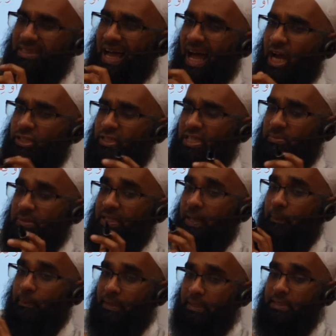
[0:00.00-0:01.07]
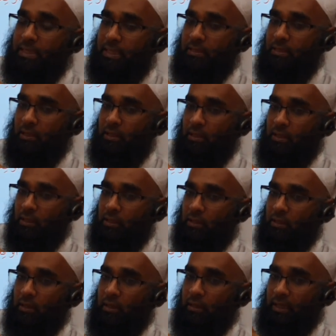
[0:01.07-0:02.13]
the action has been completed.
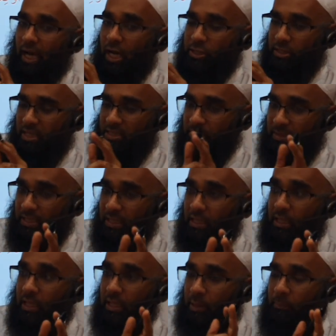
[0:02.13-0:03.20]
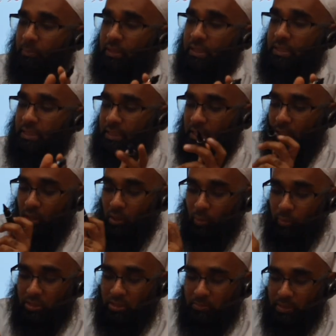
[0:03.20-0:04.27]
The action has been completed,
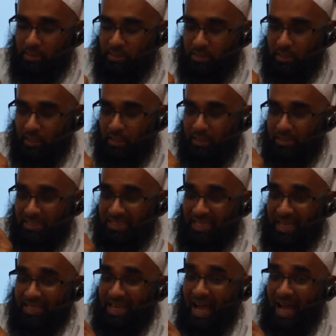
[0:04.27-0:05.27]
which means Zayd